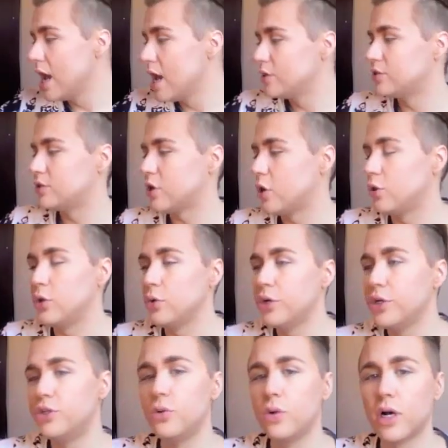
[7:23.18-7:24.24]
So you
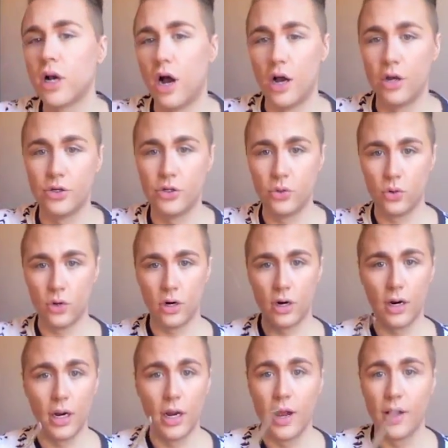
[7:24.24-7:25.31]
could do a
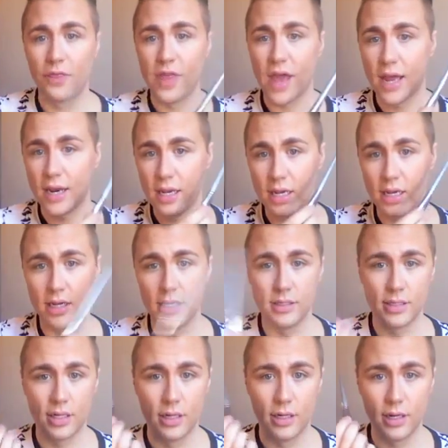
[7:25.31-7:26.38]
contour that is,